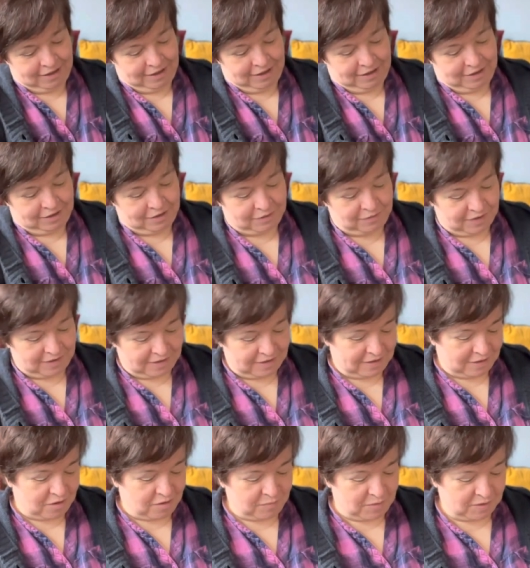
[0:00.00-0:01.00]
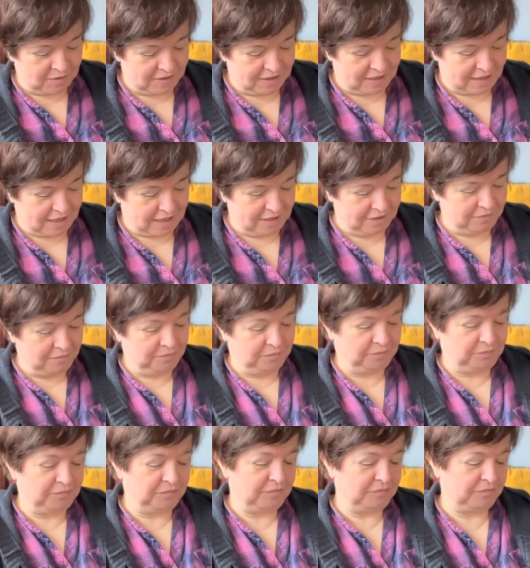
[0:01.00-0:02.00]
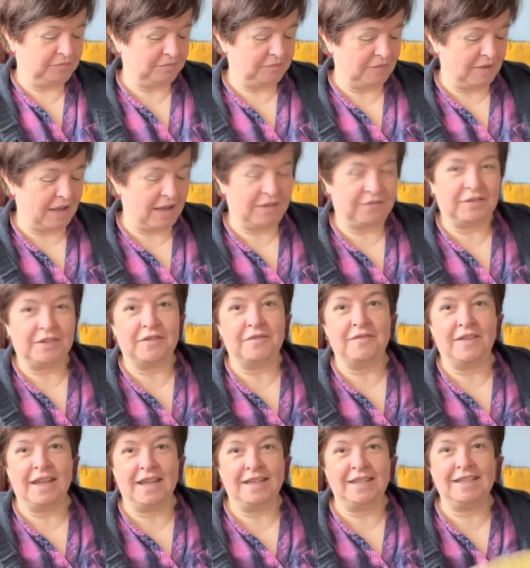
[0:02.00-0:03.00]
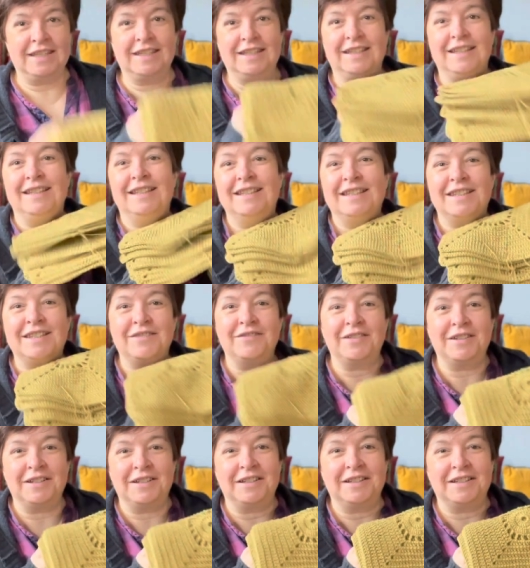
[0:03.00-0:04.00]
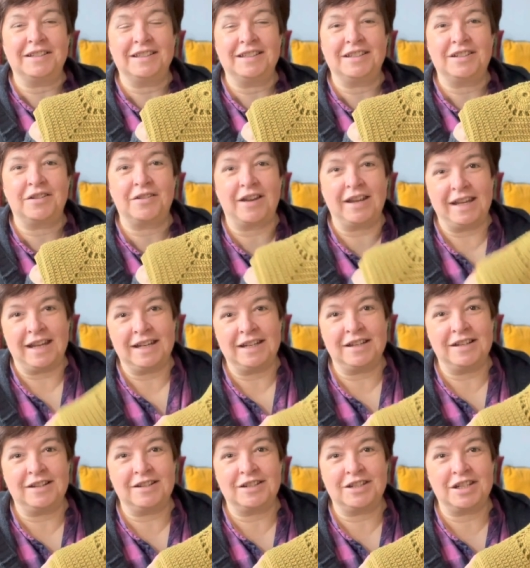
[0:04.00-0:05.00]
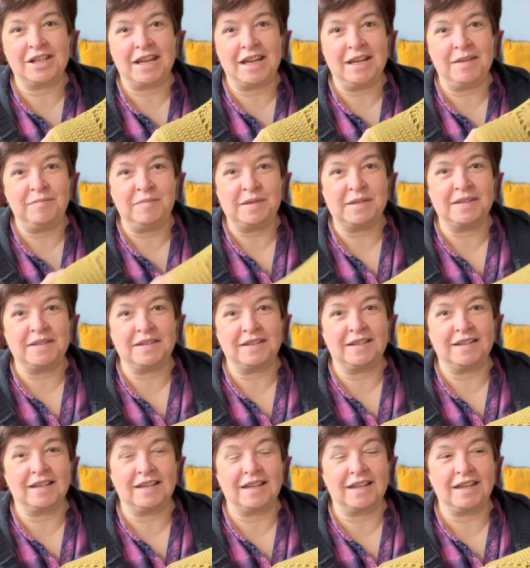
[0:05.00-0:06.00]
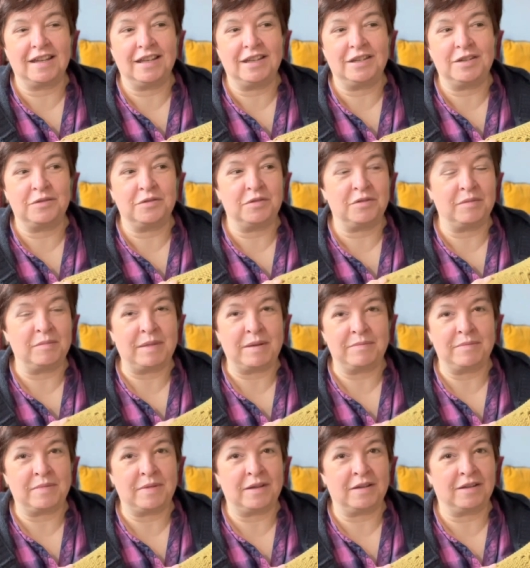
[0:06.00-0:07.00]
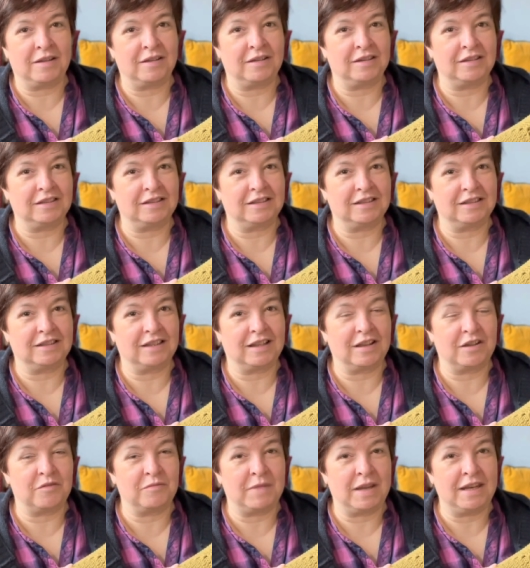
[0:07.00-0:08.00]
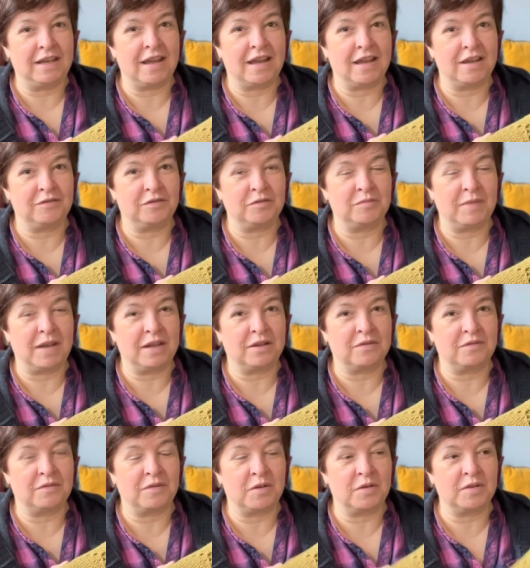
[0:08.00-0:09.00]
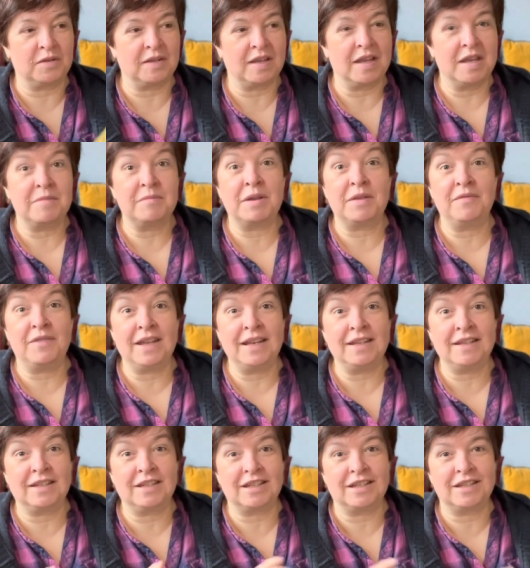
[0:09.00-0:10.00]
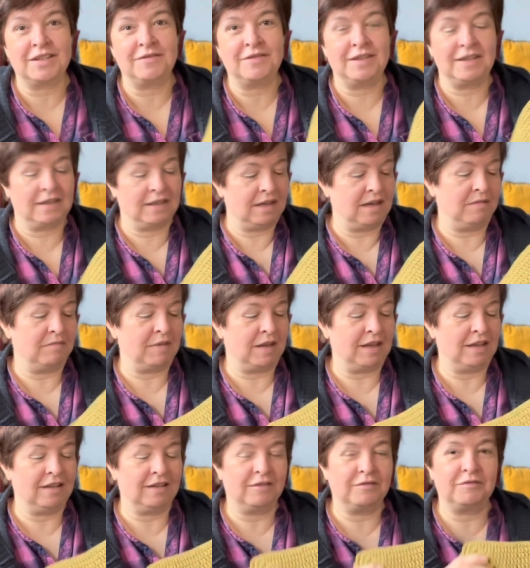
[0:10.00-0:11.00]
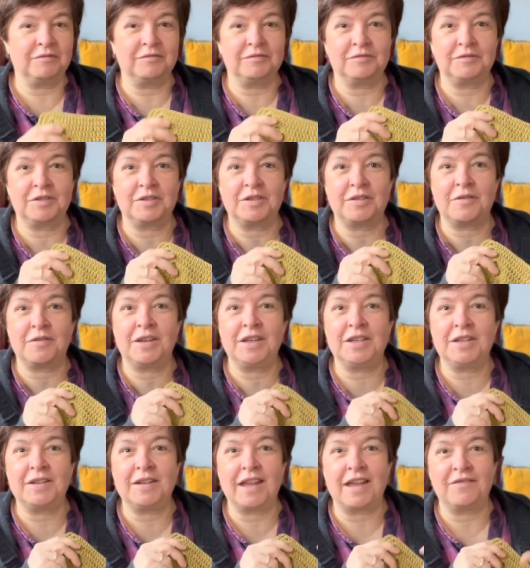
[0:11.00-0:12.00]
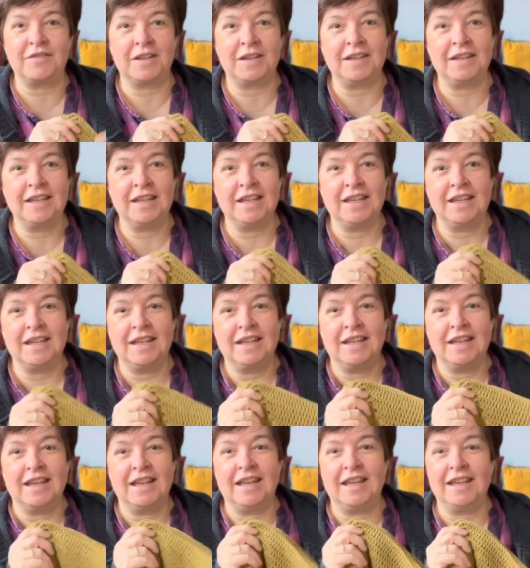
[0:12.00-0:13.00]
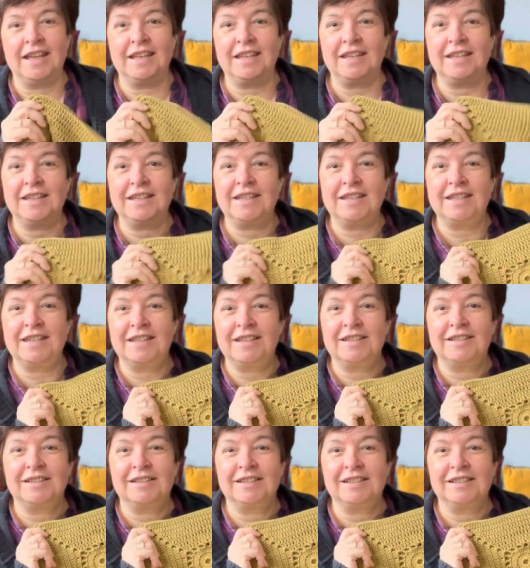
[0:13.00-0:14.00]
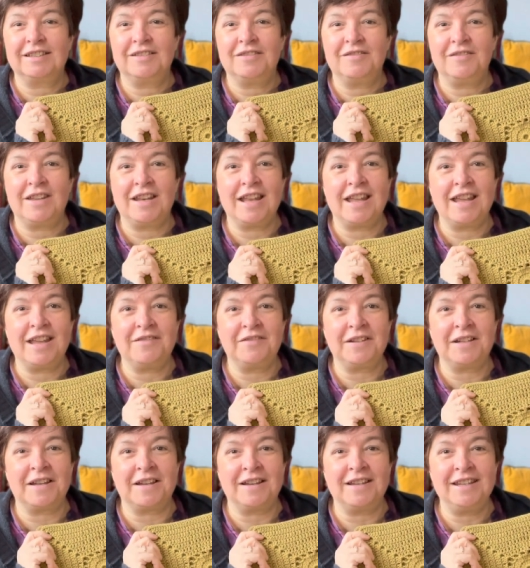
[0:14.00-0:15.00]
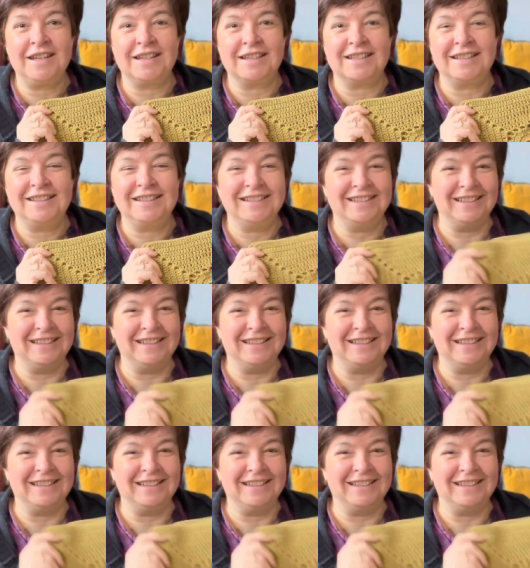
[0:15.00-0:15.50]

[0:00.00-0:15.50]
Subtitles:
So this is almost done. After that, it's the triangular shapes. I don't remember how many I have to make of those, but then it's just the seaming, the sewing together, and then I have a cardigan.